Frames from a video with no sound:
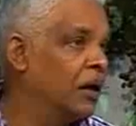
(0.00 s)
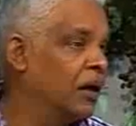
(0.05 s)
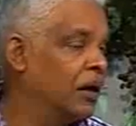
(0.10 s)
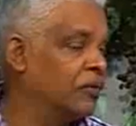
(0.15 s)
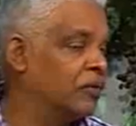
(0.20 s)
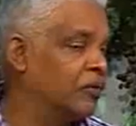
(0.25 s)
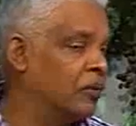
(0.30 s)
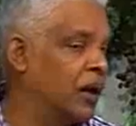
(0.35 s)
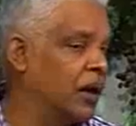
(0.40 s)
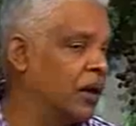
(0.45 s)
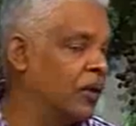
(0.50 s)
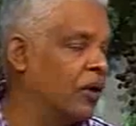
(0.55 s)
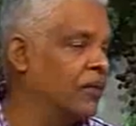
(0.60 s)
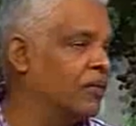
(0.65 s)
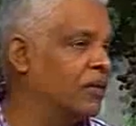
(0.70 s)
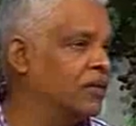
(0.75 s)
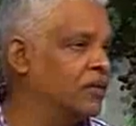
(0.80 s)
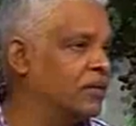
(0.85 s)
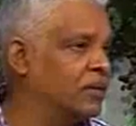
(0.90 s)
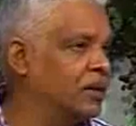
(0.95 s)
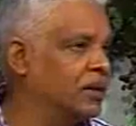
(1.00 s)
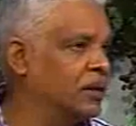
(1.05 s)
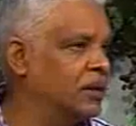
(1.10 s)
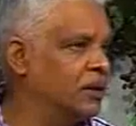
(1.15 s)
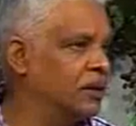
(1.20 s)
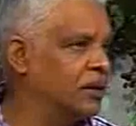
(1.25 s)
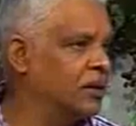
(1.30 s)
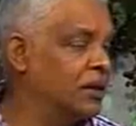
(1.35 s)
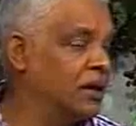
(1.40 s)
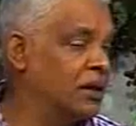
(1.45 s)
So I always
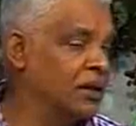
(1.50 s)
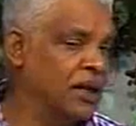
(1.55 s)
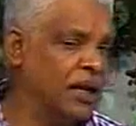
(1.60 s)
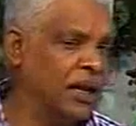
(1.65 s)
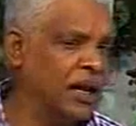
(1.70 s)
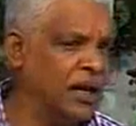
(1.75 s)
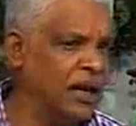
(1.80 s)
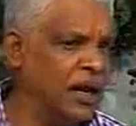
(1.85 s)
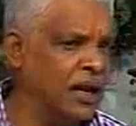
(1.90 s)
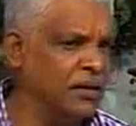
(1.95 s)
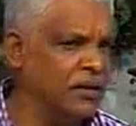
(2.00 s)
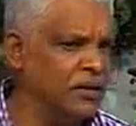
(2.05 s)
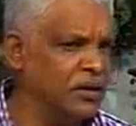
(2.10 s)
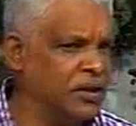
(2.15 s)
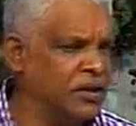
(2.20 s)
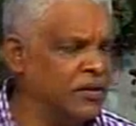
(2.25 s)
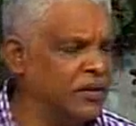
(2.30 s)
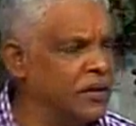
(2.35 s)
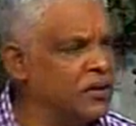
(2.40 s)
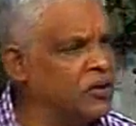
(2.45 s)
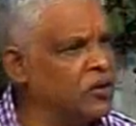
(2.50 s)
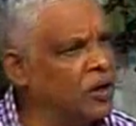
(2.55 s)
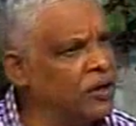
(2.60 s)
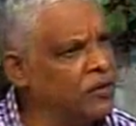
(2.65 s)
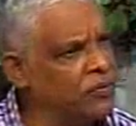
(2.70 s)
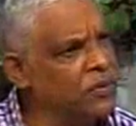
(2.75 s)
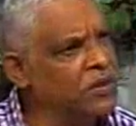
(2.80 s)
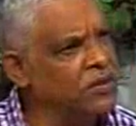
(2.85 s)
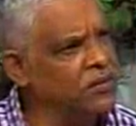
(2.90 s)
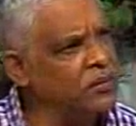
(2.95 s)
tell her that, and she's enjoying
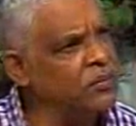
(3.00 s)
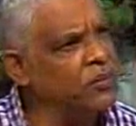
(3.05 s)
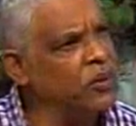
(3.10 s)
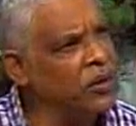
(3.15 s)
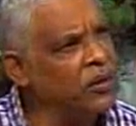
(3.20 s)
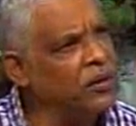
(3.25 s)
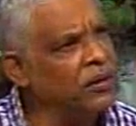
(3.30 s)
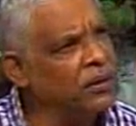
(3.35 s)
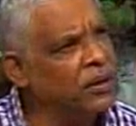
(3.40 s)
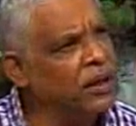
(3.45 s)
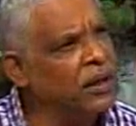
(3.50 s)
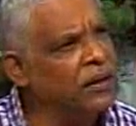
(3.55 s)
it, which is important. Yeah.